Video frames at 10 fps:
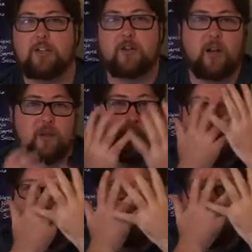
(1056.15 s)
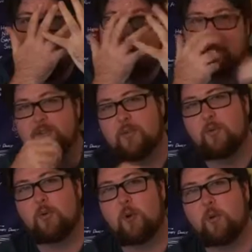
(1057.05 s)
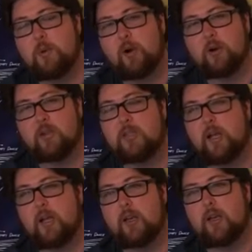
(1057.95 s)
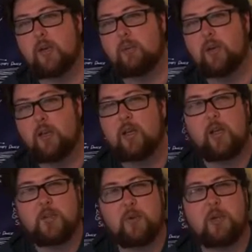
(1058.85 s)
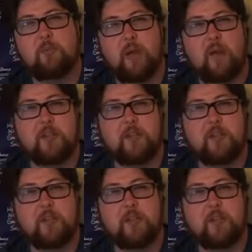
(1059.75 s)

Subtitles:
You can always cover your eyes for the more gory parts, and it's really compelling.